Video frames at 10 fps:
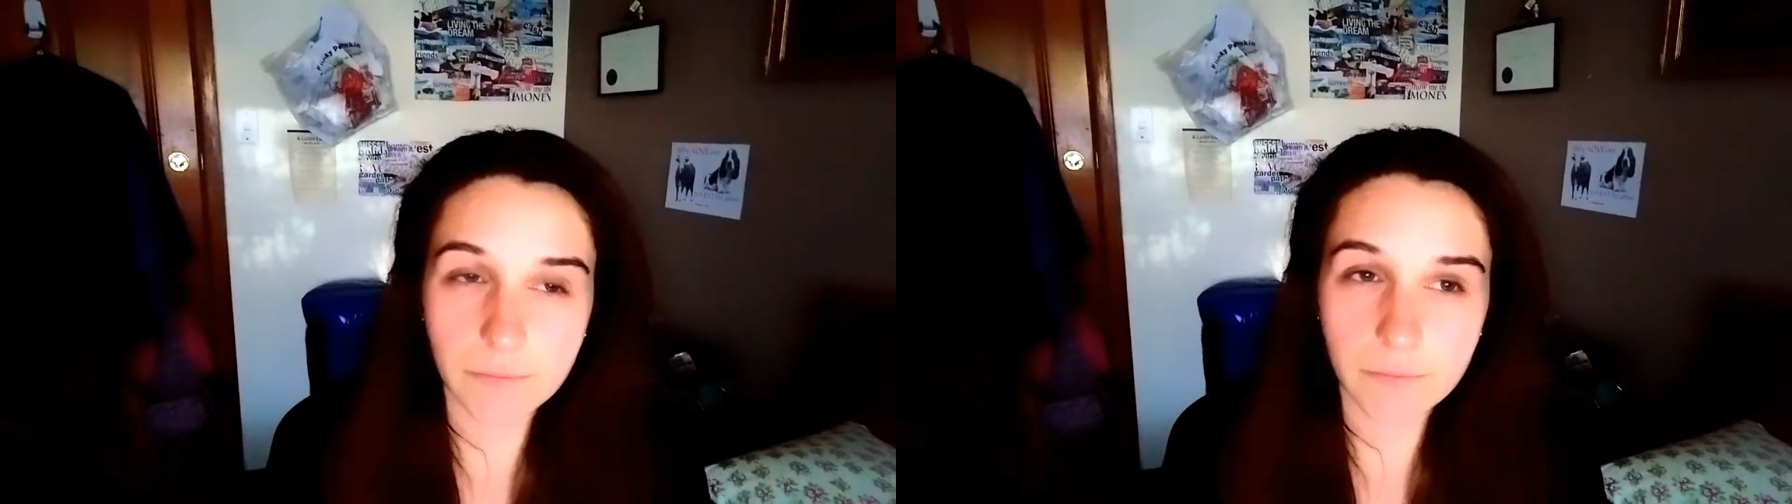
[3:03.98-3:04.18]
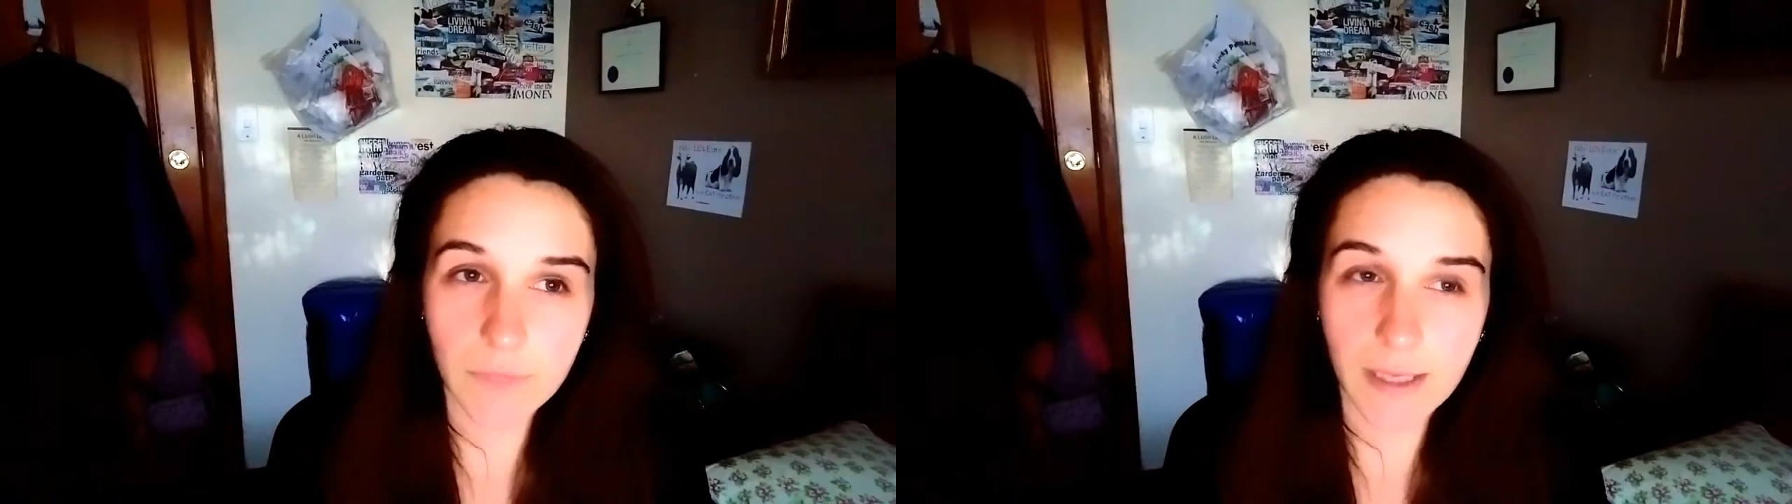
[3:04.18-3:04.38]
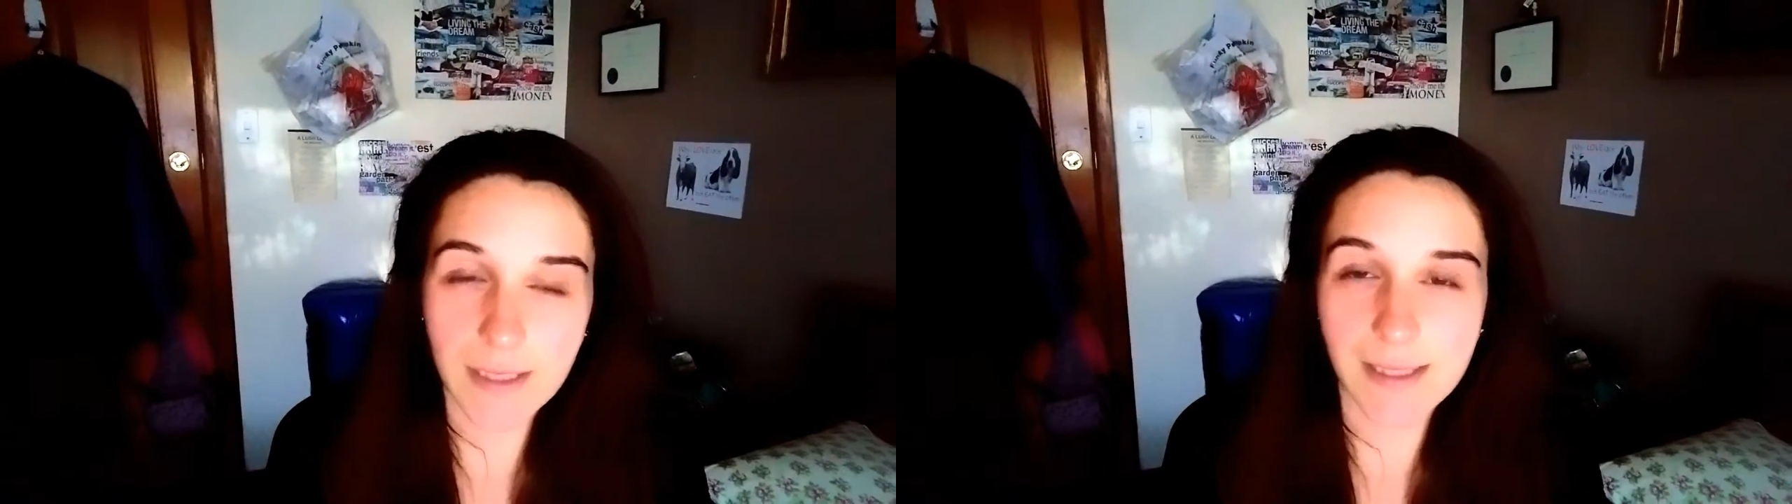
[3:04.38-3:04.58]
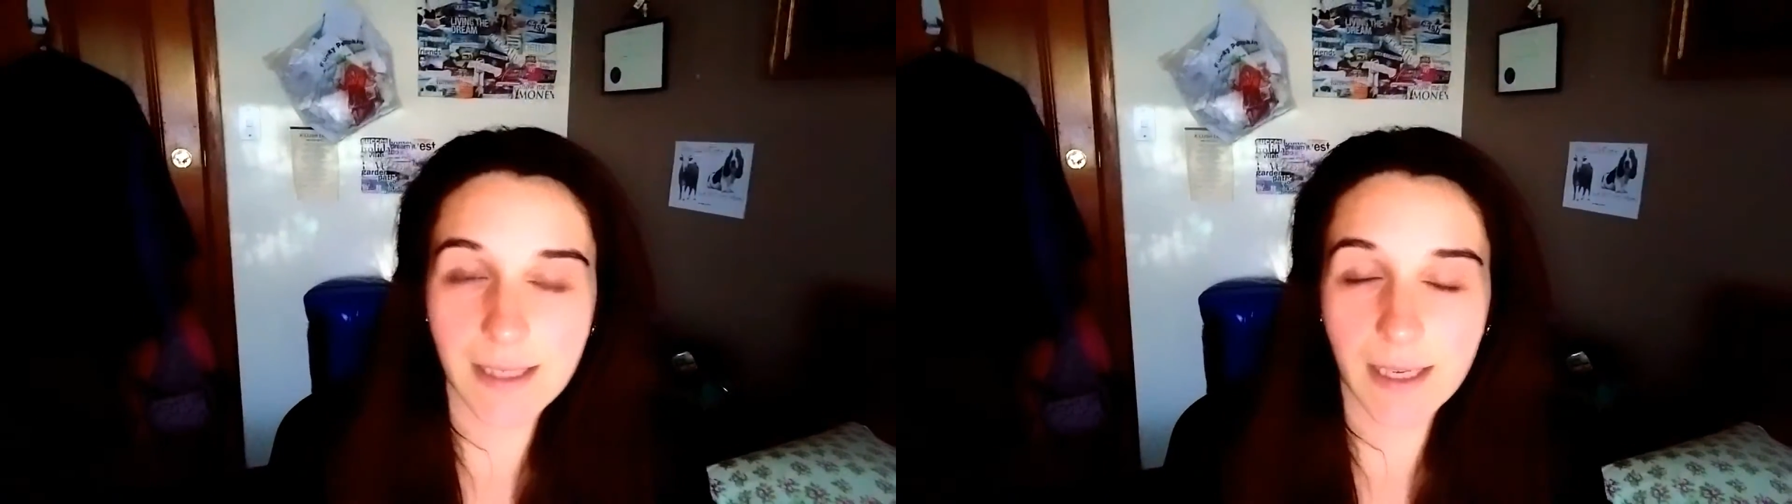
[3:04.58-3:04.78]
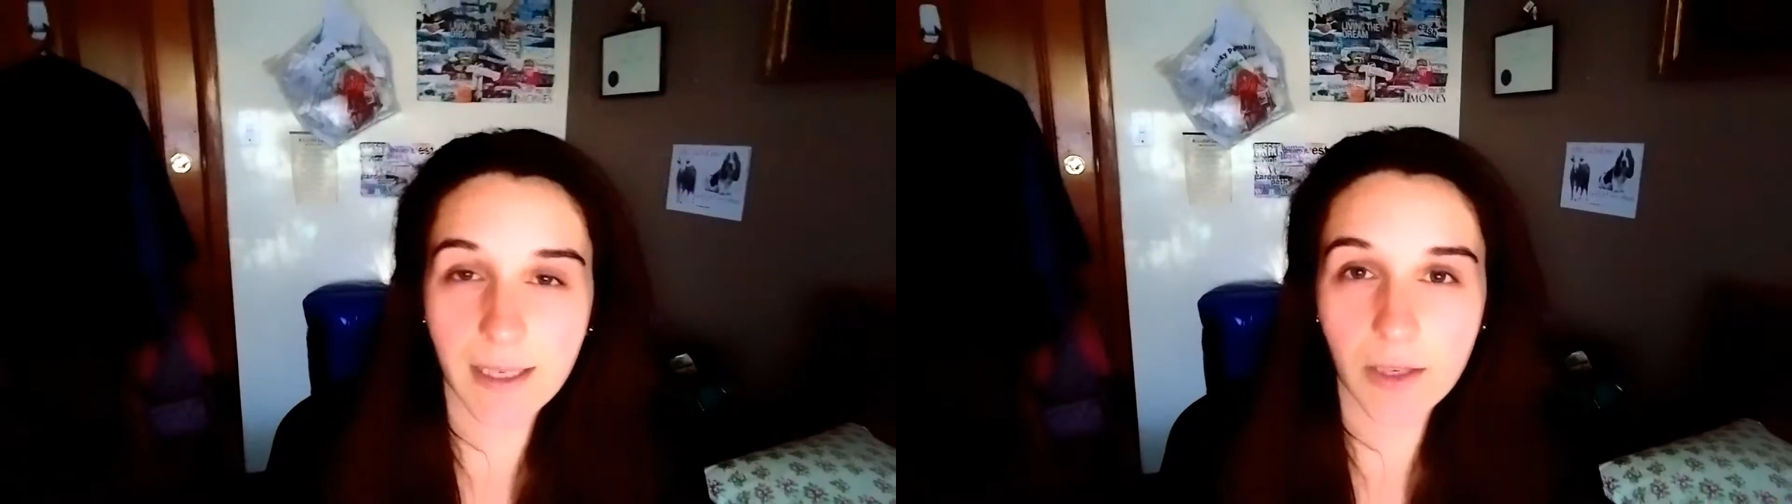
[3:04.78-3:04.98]

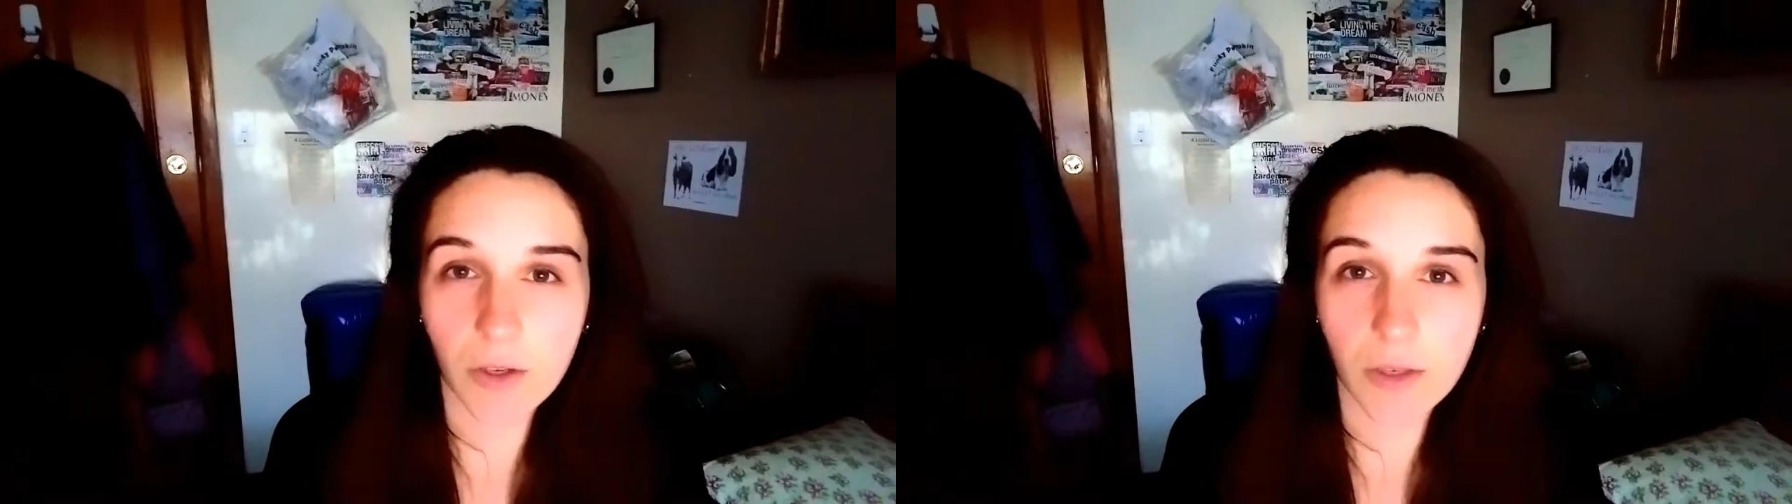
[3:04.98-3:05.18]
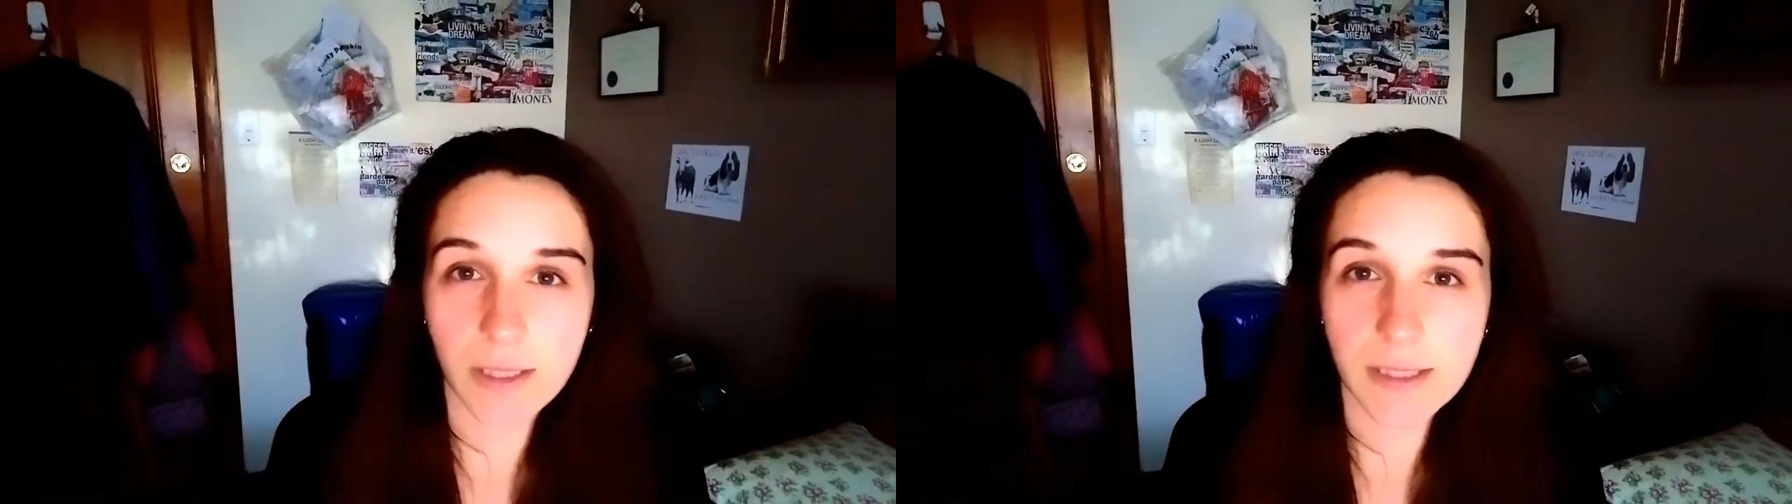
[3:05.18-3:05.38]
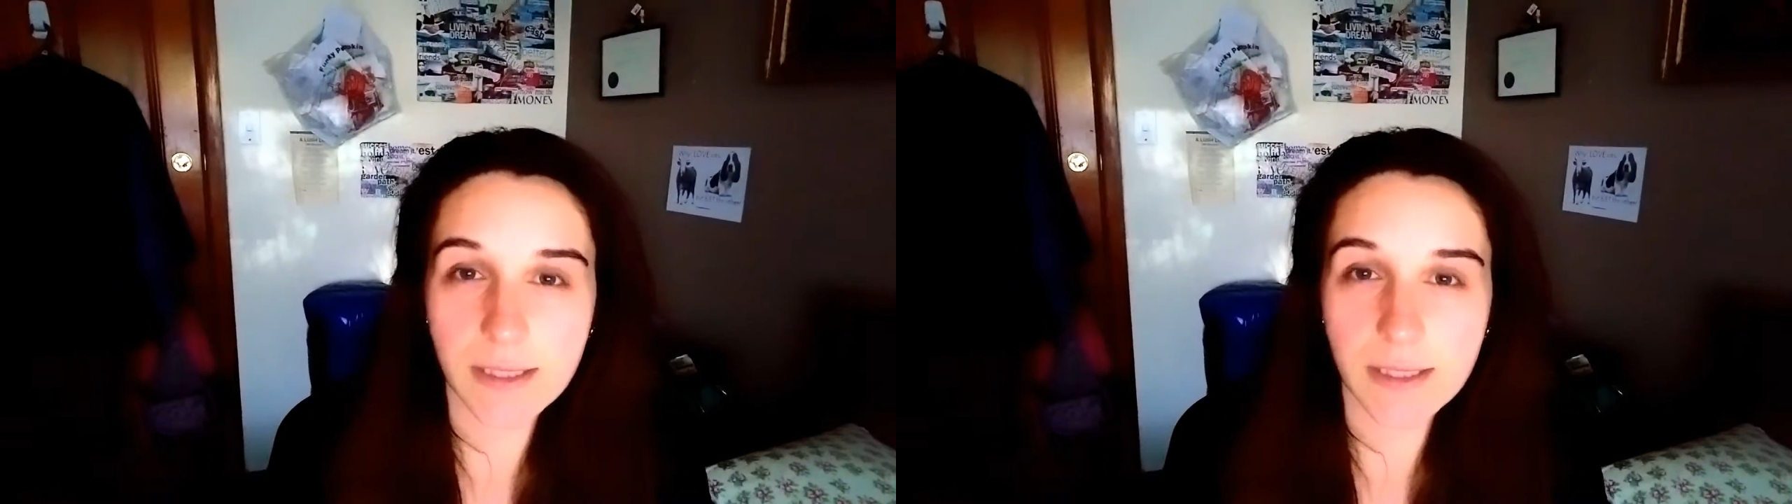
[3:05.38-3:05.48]
understanding on it